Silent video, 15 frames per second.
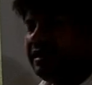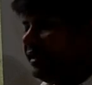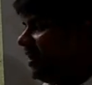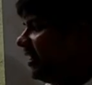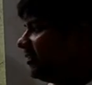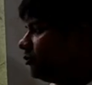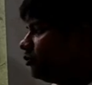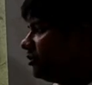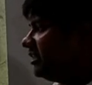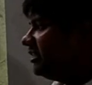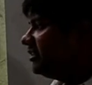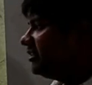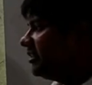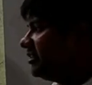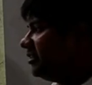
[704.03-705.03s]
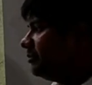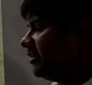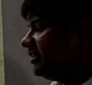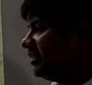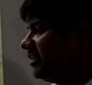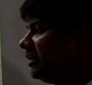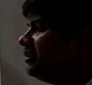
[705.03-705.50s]
SOC is
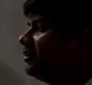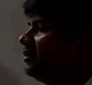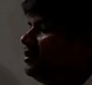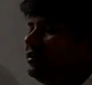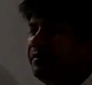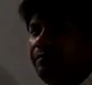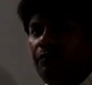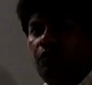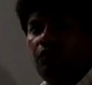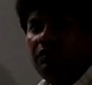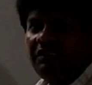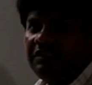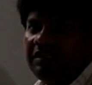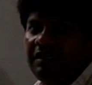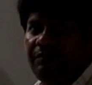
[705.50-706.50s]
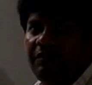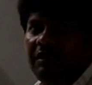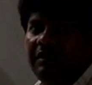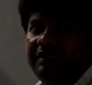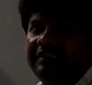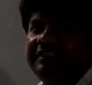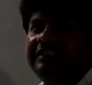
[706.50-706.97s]
dissipating, more the
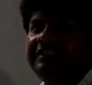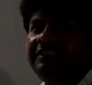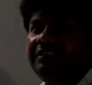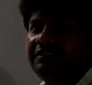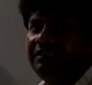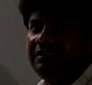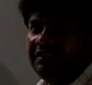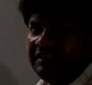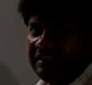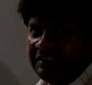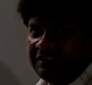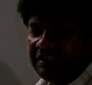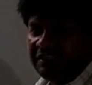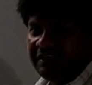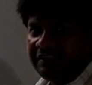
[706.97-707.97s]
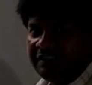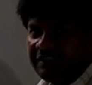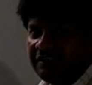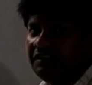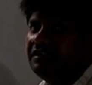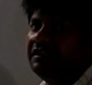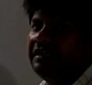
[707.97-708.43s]
thermal heat is
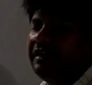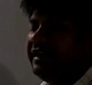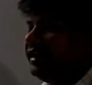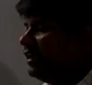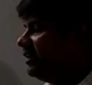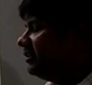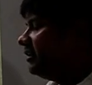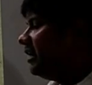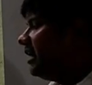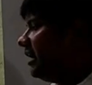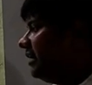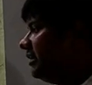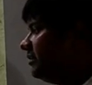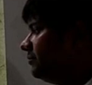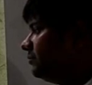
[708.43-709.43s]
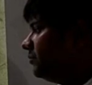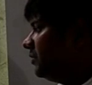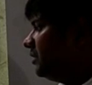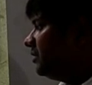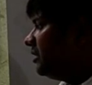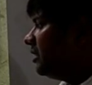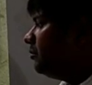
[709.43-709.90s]
generated, and the high
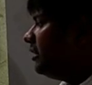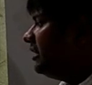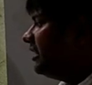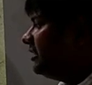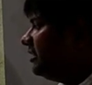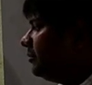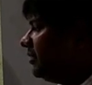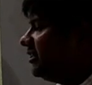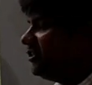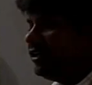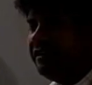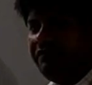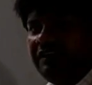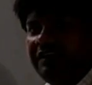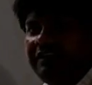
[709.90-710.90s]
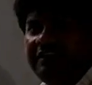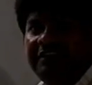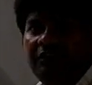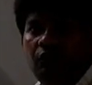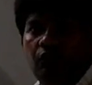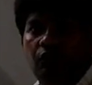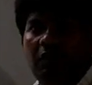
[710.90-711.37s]
thermal dissipation will
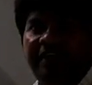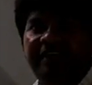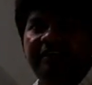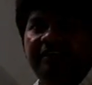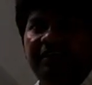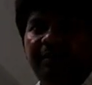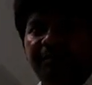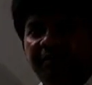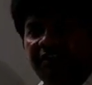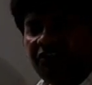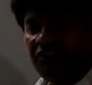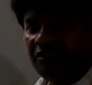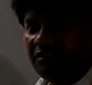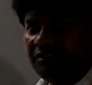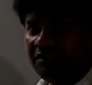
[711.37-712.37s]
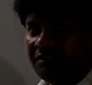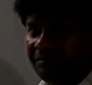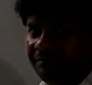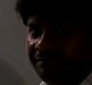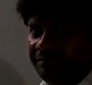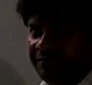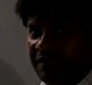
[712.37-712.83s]
lead to higher temperatures,
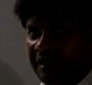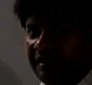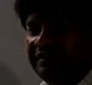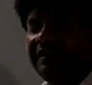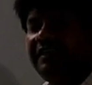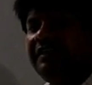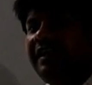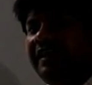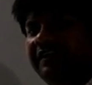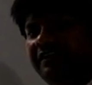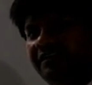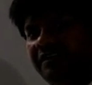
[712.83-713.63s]
and that higher